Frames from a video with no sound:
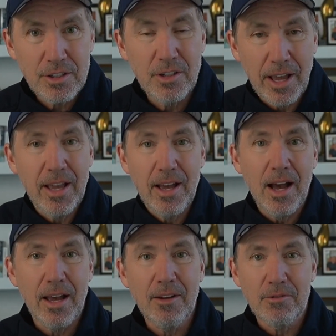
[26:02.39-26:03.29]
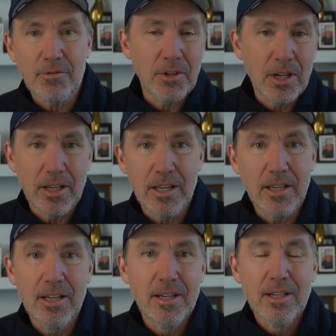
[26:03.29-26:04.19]
AI
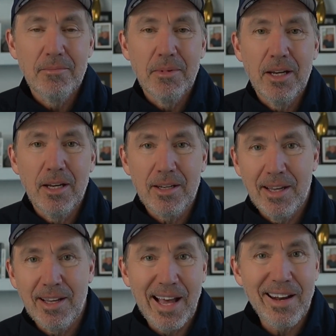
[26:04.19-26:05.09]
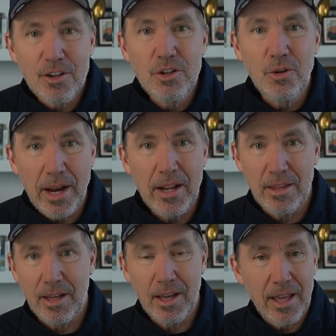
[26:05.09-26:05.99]
really can kind of do
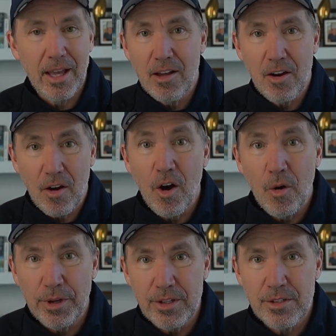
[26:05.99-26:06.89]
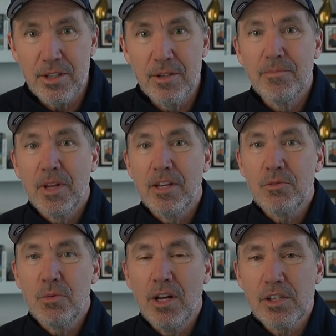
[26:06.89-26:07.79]
anything. Again, not always
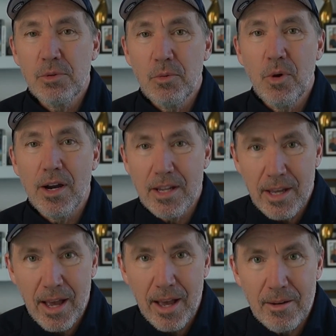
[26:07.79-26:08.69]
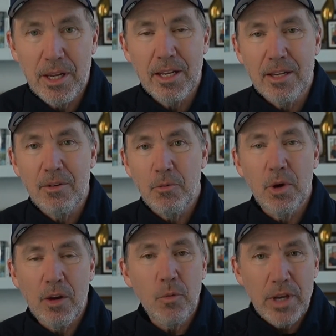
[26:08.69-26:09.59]
as well as we want yet.
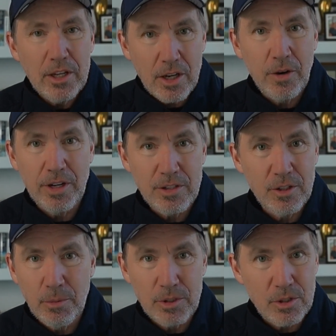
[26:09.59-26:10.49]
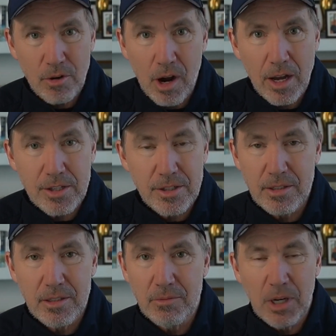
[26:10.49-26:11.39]
And we don't, as humans,
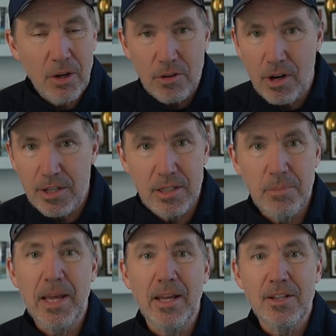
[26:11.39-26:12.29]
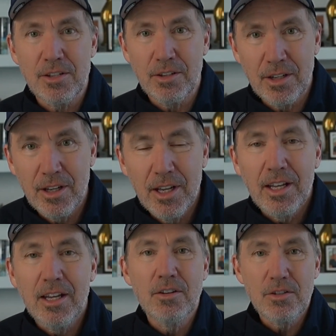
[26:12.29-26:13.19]
cross. We don't cross domains and
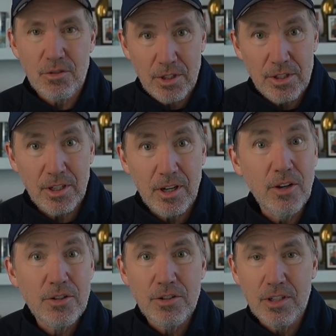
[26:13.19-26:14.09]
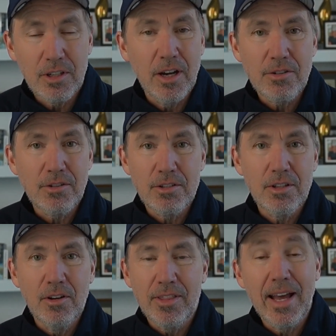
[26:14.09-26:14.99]
industries and cultures and countries,
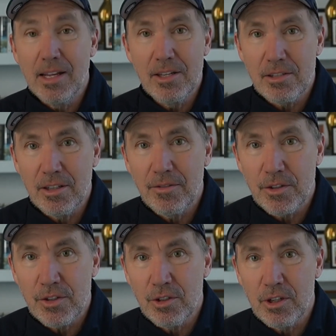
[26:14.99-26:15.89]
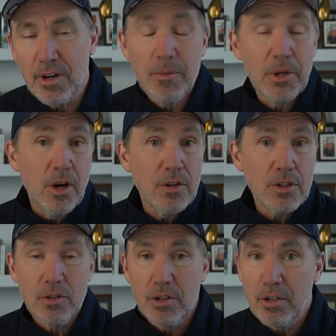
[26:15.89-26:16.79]
that easily, for sure, right? And we don't
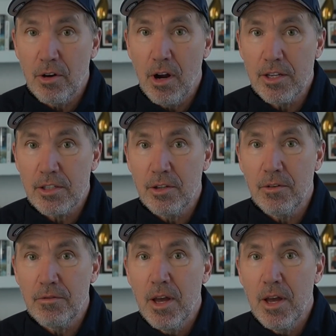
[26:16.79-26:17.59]
certainly cross sort of